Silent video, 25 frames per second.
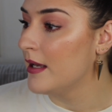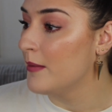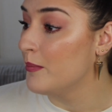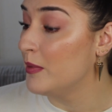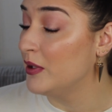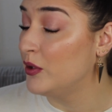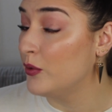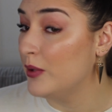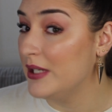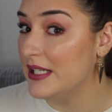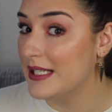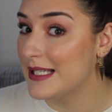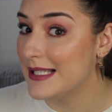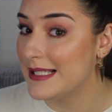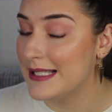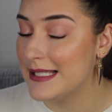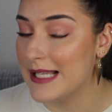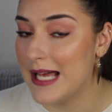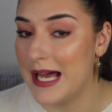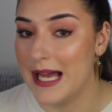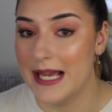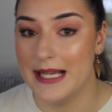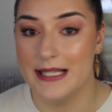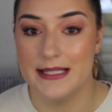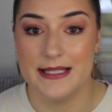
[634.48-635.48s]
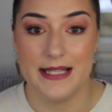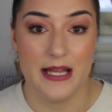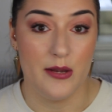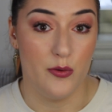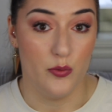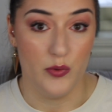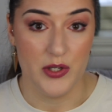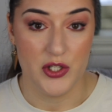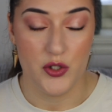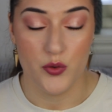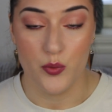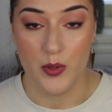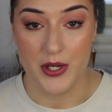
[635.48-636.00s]
between the sides
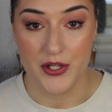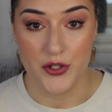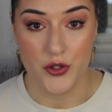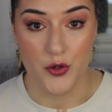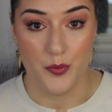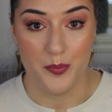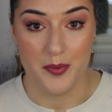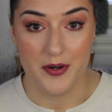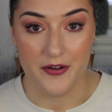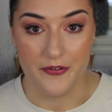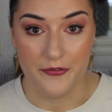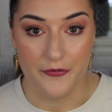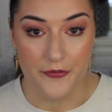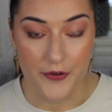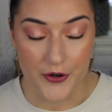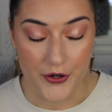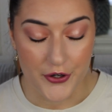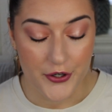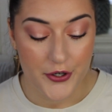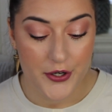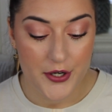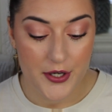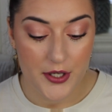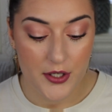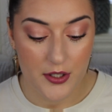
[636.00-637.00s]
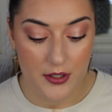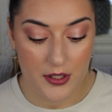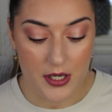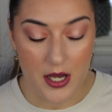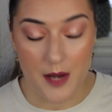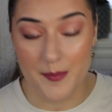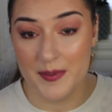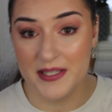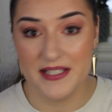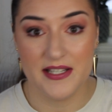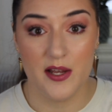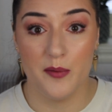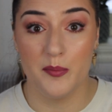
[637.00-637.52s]
and which one you prefer.
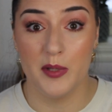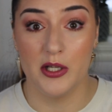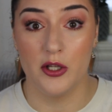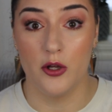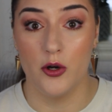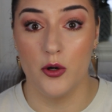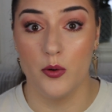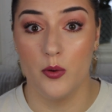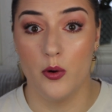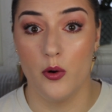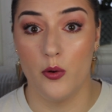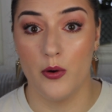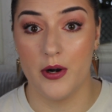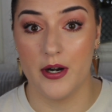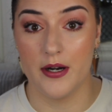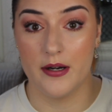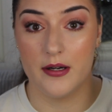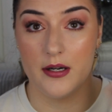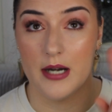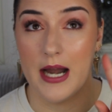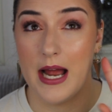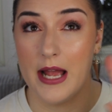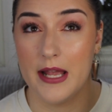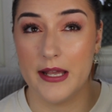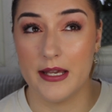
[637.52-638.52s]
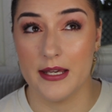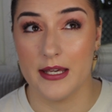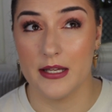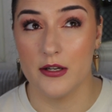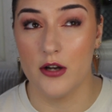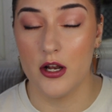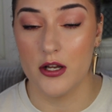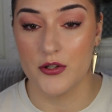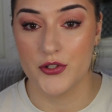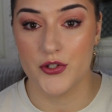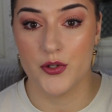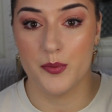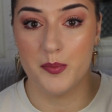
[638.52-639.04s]
Comment down below, or I can
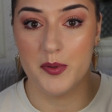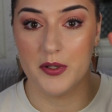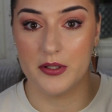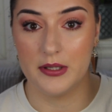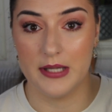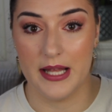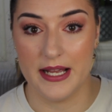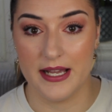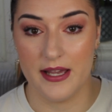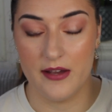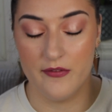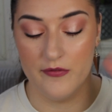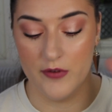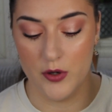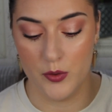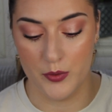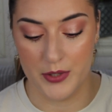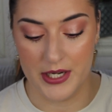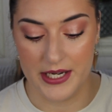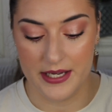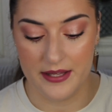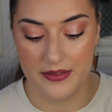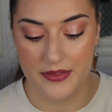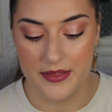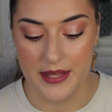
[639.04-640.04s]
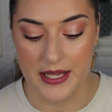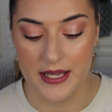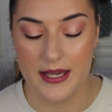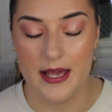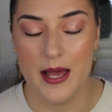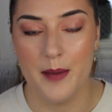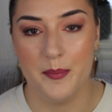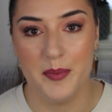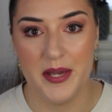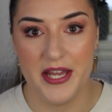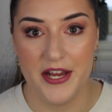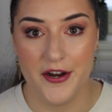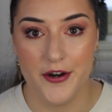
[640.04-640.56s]
also put like a voting thing
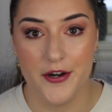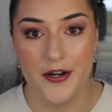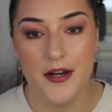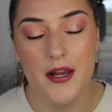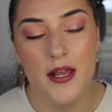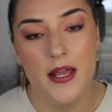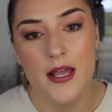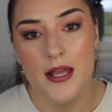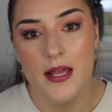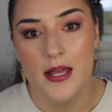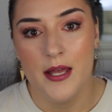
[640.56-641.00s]
up here.